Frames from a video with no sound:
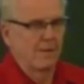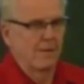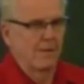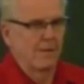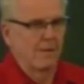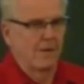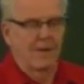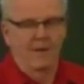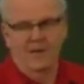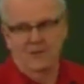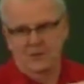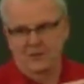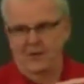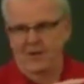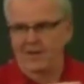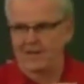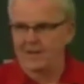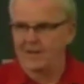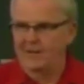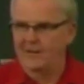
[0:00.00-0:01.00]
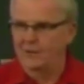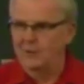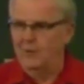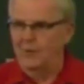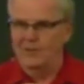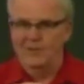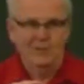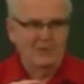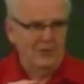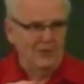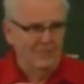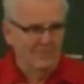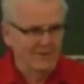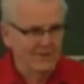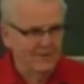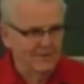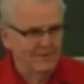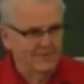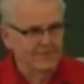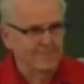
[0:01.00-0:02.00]
unless you're 18 and join the
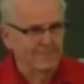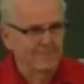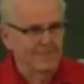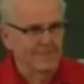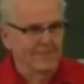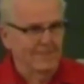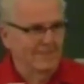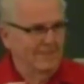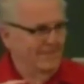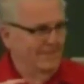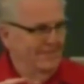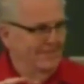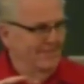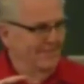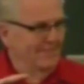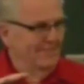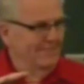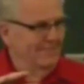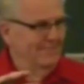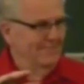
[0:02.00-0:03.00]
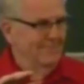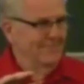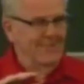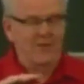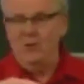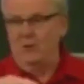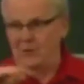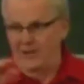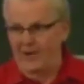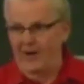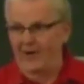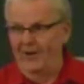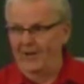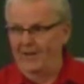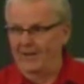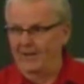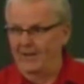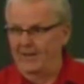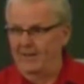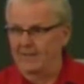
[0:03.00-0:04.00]
service. then you can carry a
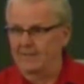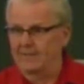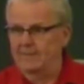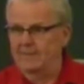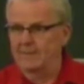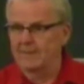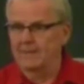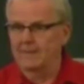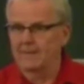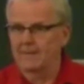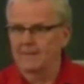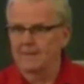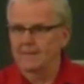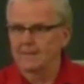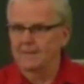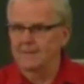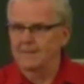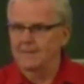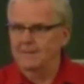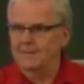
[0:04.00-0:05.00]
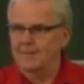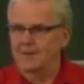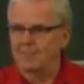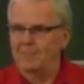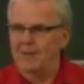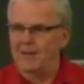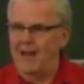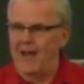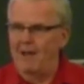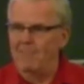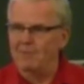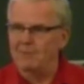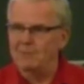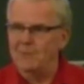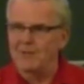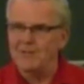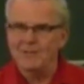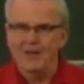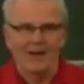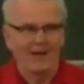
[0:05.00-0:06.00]
gun. Something happens by
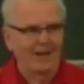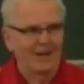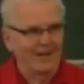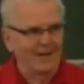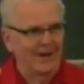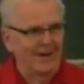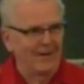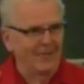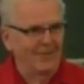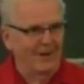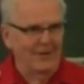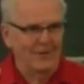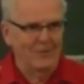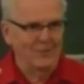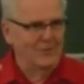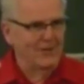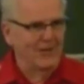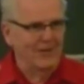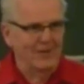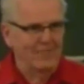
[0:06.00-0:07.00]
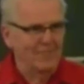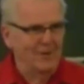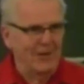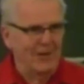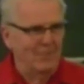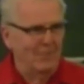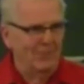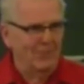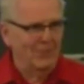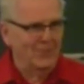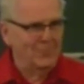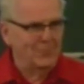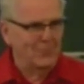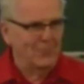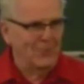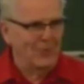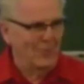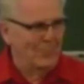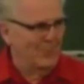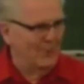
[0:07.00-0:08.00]
signing that contract, you suddenly become a
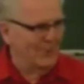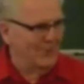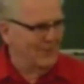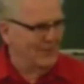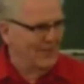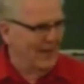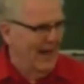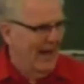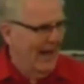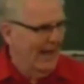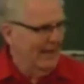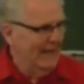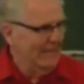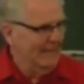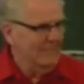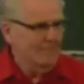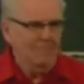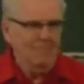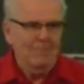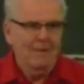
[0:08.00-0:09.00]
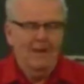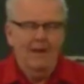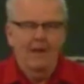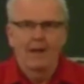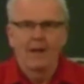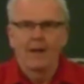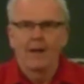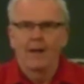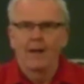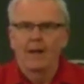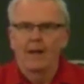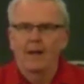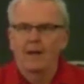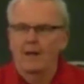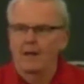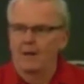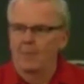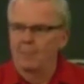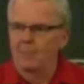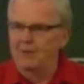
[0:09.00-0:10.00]
trustworthy person. I,
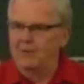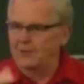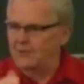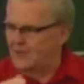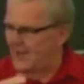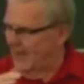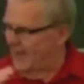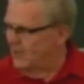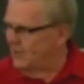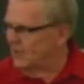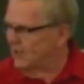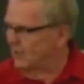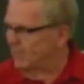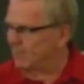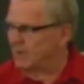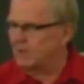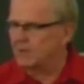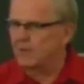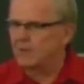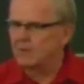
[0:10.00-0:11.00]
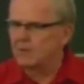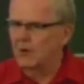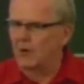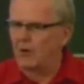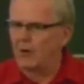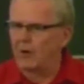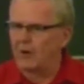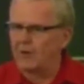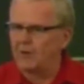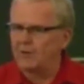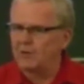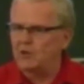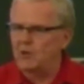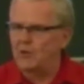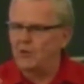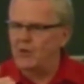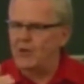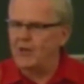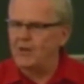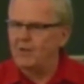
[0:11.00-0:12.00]
but there's age limits. So uh, as you
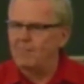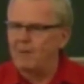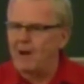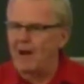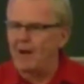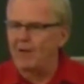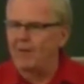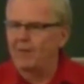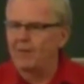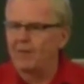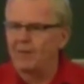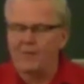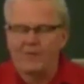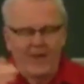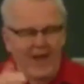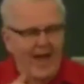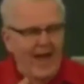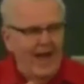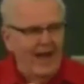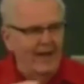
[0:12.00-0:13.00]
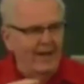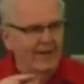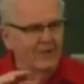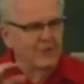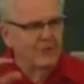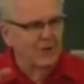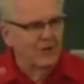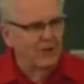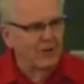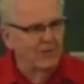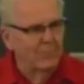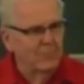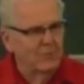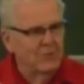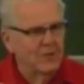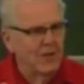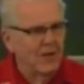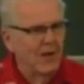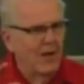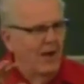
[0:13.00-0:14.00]
think about that in terms
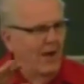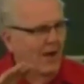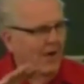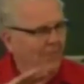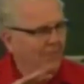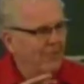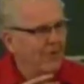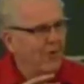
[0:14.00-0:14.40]
of